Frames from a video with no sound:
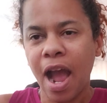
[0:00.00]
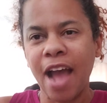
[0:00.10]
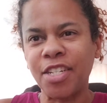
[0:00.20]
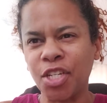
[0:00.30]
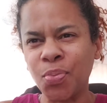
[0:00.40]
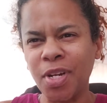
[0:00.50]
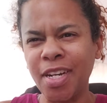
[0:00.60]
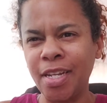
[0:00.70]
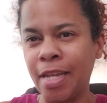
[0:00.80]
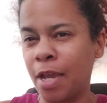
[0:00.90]
I just wanted
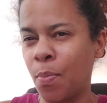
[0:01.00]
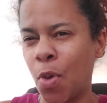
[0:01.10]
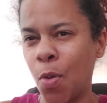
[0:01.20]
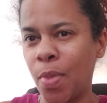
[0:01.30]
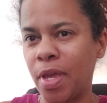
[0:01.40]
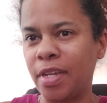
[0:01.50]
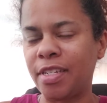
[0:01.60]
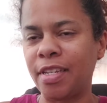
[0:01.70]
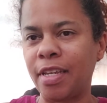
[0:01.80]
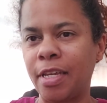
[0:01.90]
to take a moment
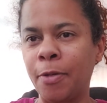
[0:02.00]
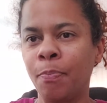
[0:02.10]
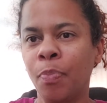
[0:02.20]
to